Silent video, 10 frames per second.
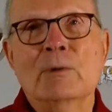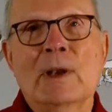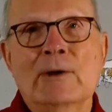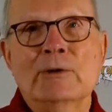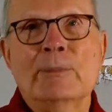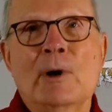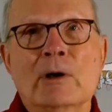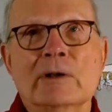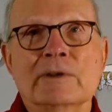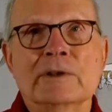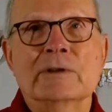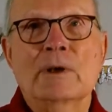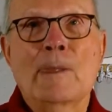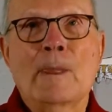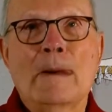while I was part of it.
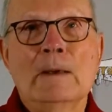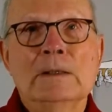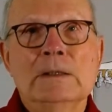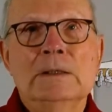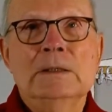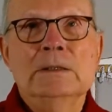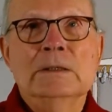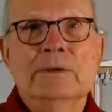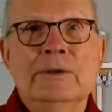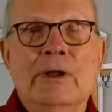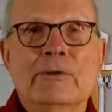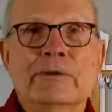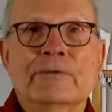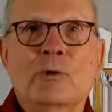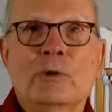The other,
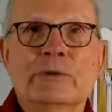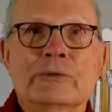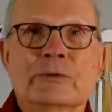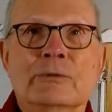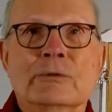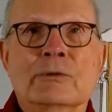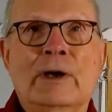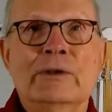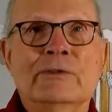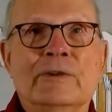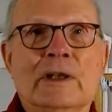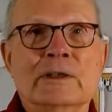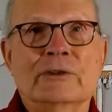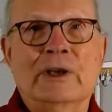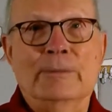of course, Christ
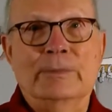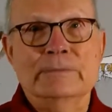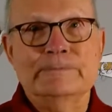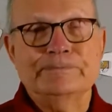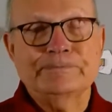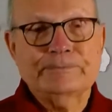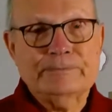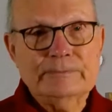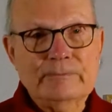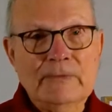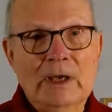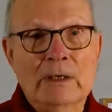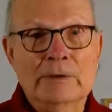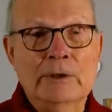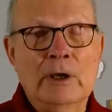Fellowship,
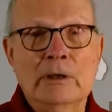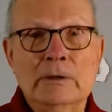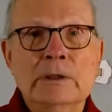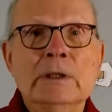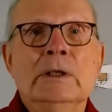a young,